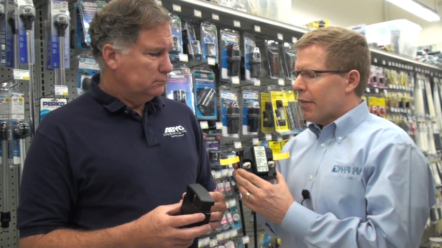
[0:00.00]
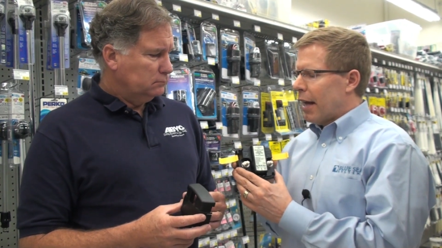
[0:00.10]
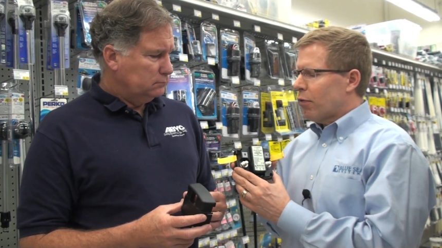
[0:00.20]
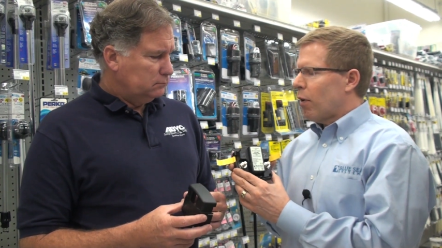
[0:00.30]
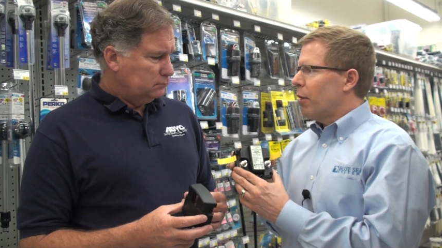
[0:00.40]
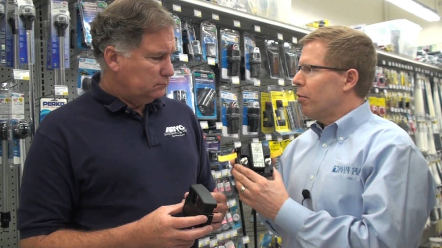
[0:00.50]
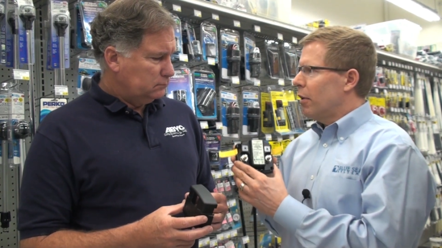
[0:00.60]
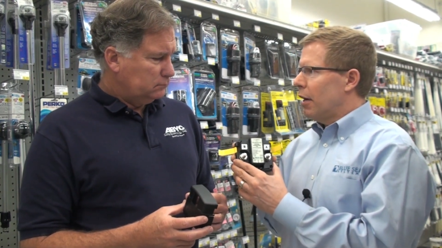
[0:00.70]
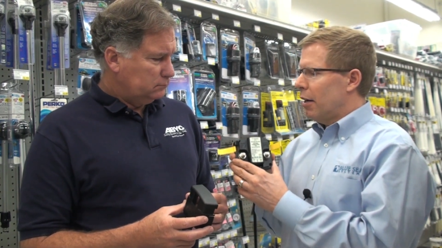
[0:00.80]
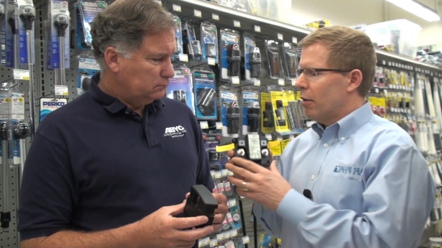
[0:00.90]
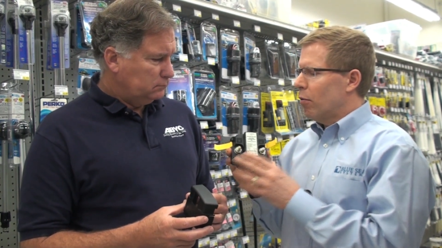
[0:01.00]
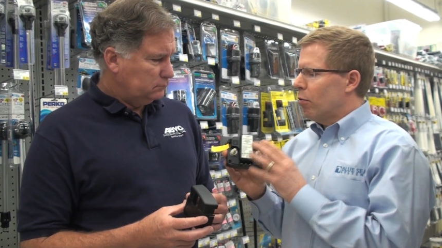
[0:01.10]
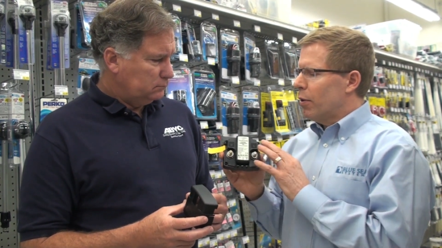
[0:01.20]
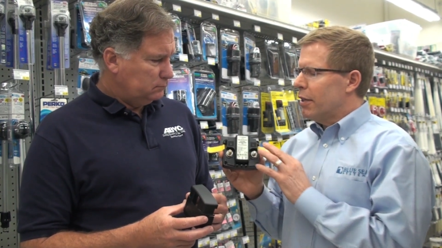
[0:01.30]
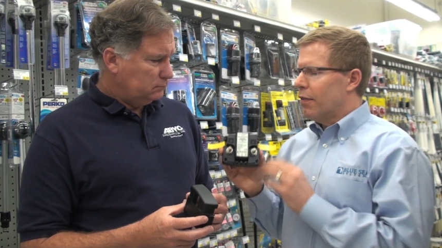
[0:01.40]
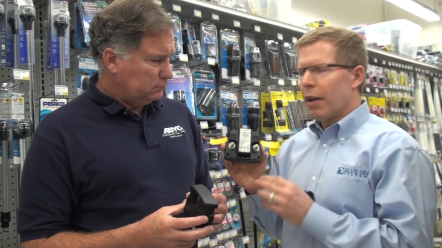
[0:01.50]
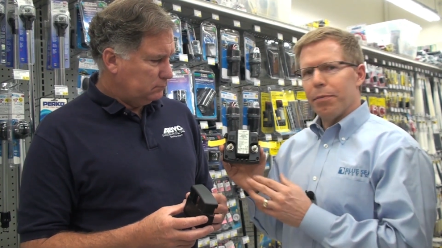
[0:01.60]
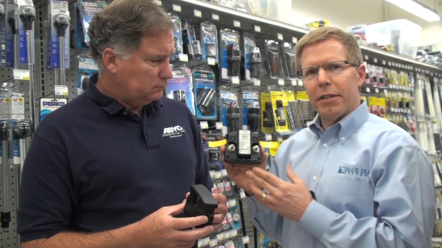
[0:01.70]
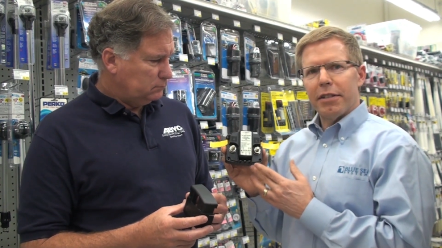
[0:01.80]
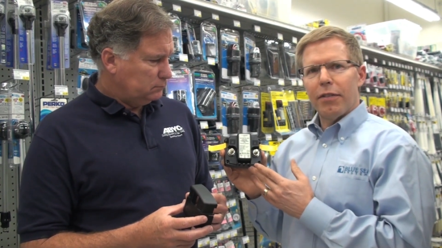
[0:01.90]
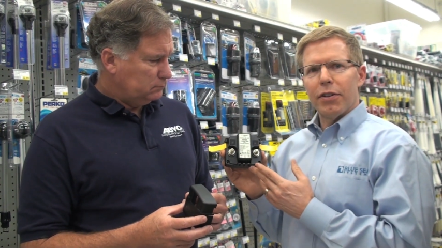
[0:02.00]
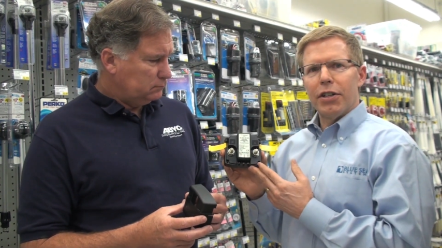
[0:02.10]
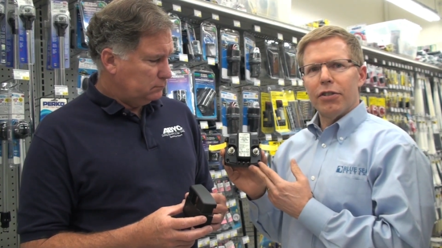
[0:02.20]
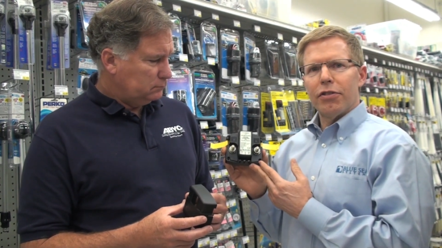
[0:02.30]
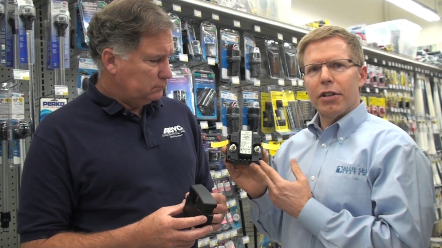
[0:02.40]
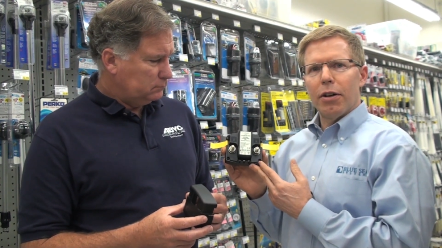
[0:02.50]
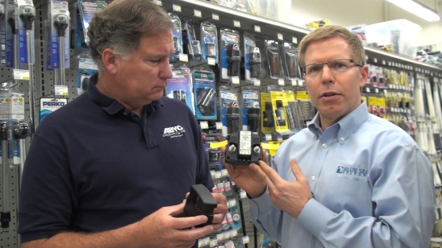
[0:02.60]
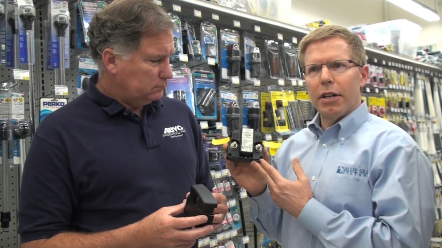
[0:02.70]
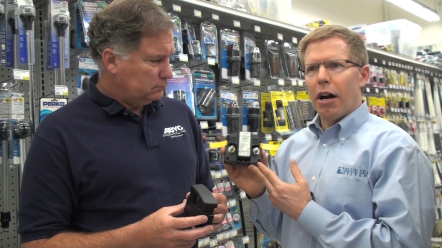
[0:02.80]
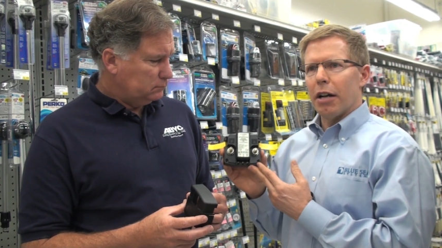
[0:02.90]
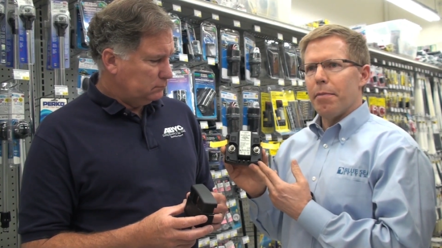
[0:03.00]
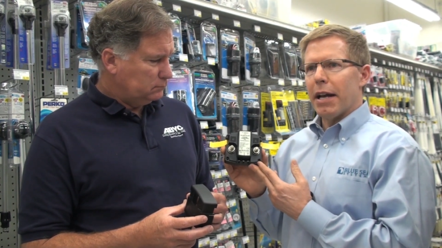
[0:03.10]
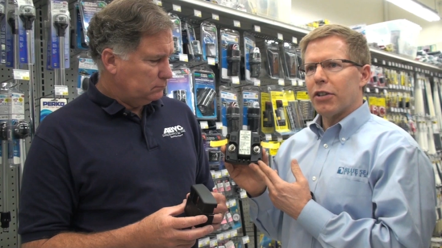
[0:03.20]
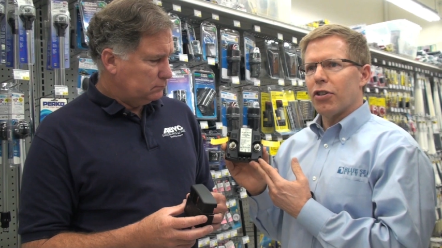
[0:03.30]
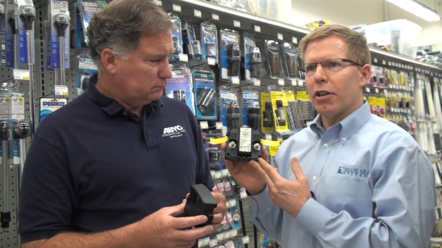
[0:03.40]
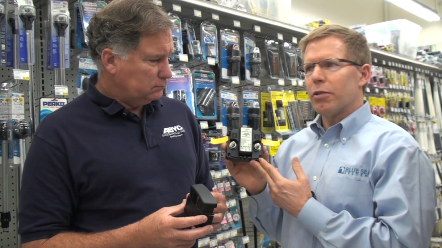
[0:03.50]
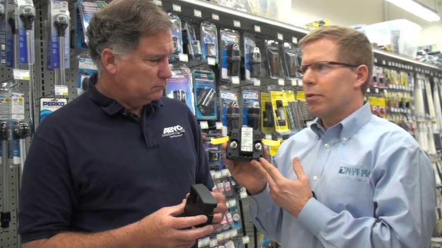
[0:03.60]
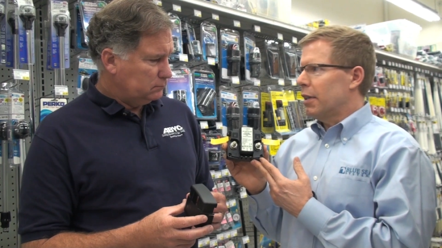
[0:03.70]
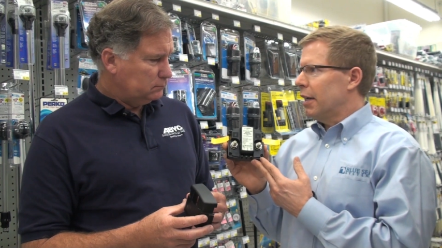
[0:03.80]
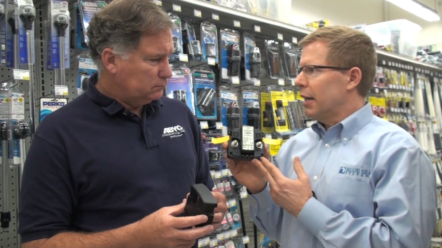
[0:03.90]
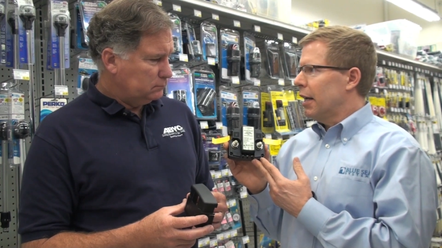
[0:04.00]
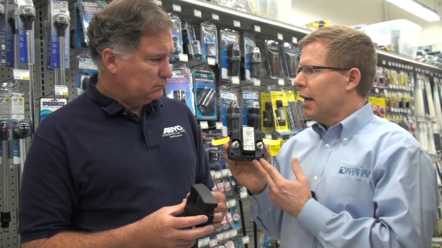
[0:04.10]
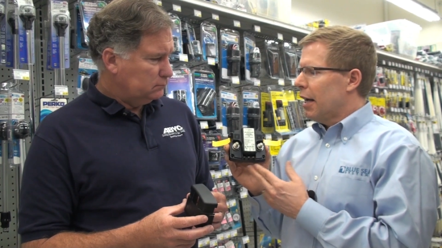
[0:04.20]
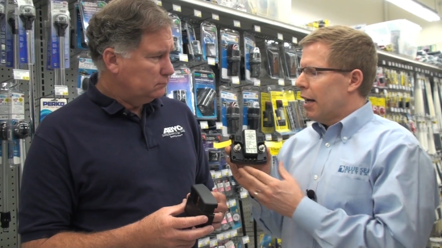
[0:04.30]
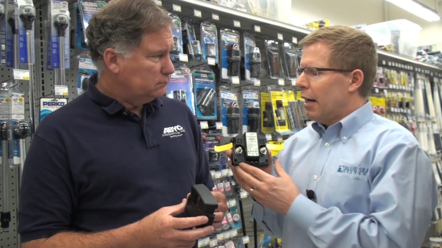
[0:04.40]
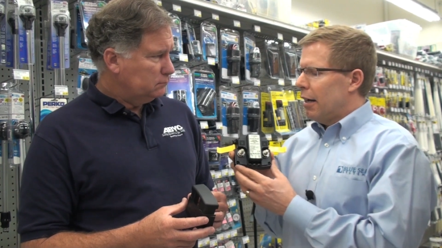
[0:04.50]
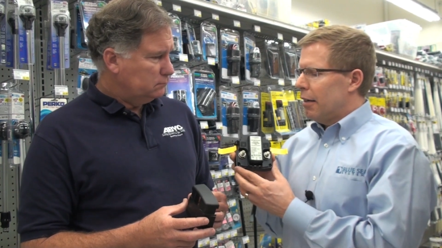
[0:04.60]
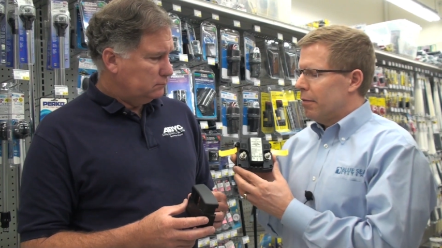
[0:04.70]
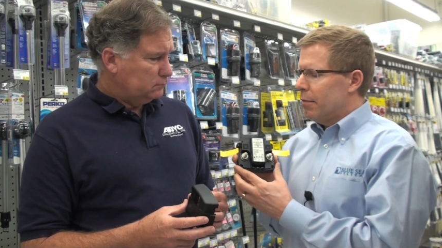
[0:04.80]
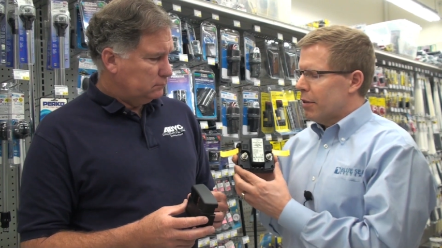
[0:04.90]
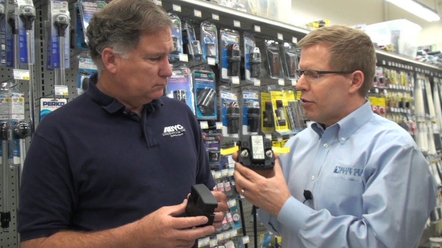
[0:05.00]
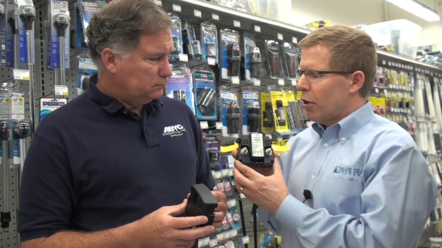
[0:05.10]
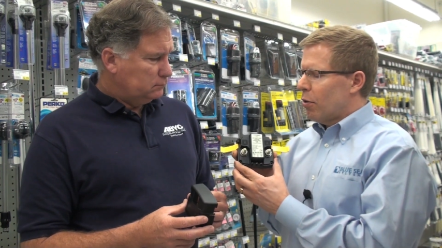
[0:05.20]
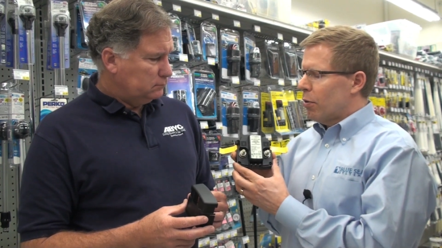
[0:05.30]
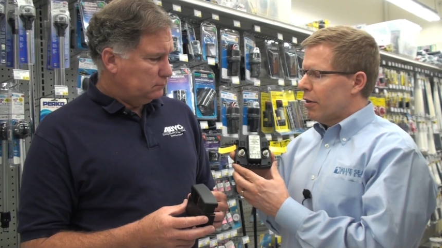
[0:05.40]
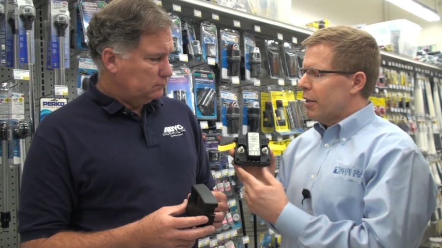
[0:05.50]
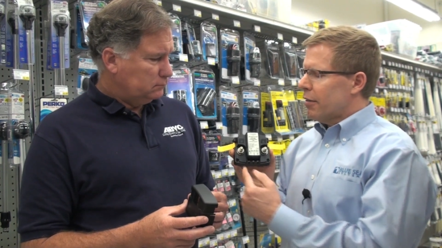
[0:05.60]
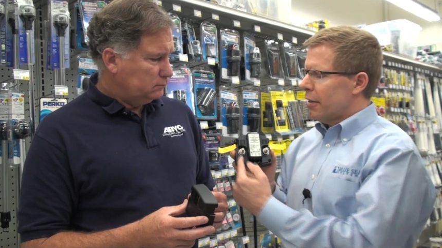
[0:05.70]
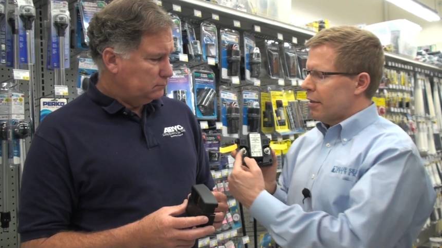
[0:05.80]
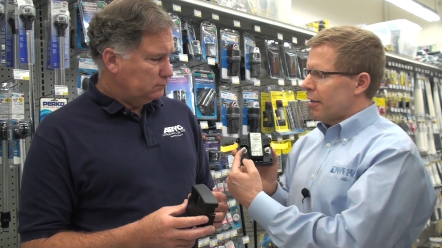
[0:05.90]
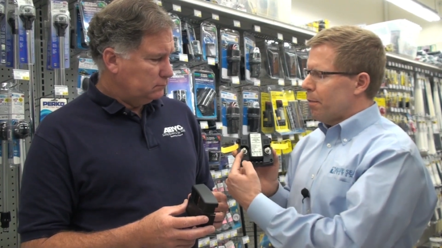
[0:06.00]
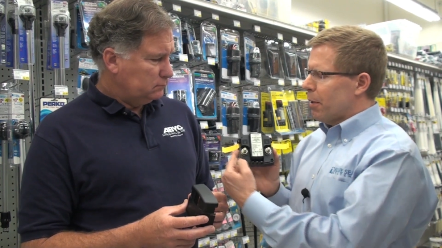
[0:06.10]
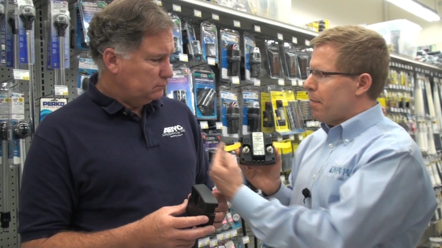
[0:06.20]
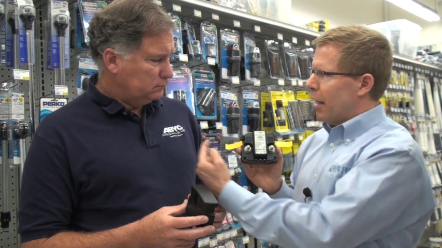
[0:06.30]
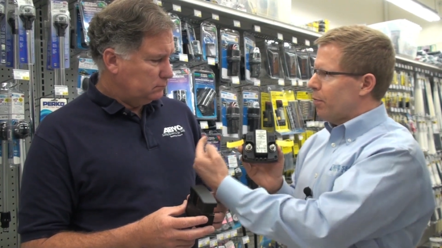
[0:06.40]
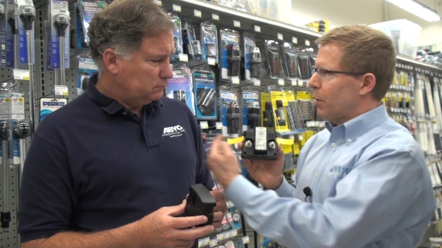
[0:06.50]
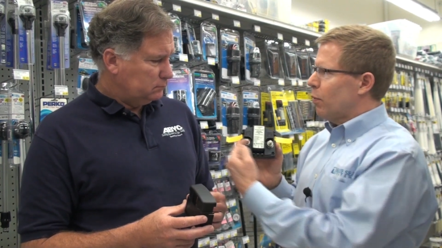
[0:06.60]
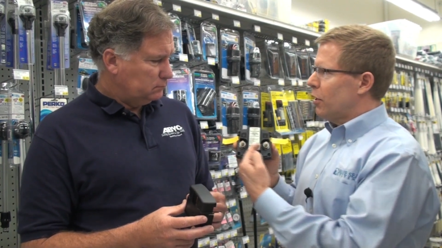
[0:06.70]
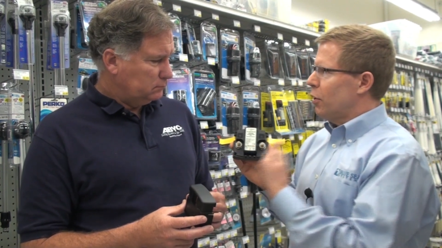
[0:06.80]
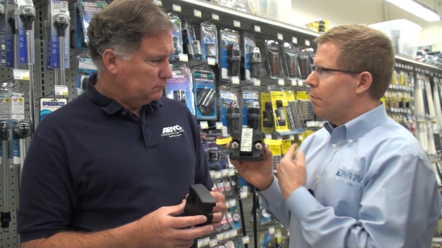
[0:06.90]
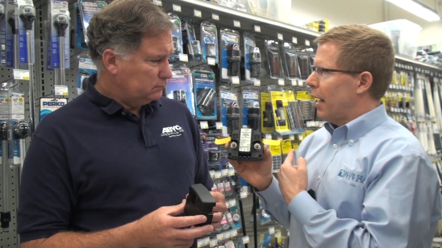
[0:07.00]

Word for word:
Speaker 1: That's why uh, we developed this several years ago an automatic charging relay. Uh, so this simply mounts between two